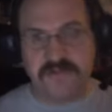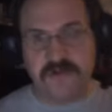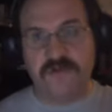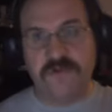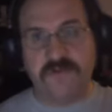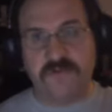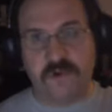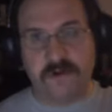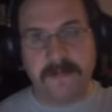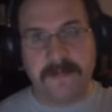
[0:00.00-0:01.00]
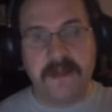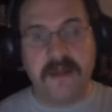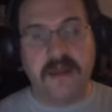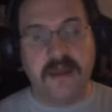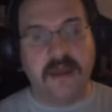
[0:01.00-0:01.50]
views before,
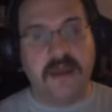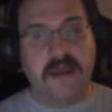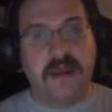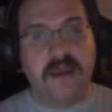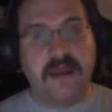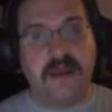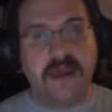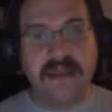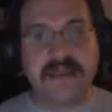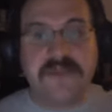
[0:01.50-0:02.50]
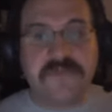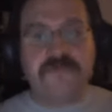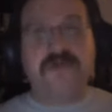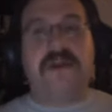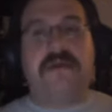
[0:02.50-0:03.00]
and get it for
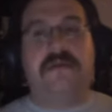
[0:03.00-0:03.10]
free.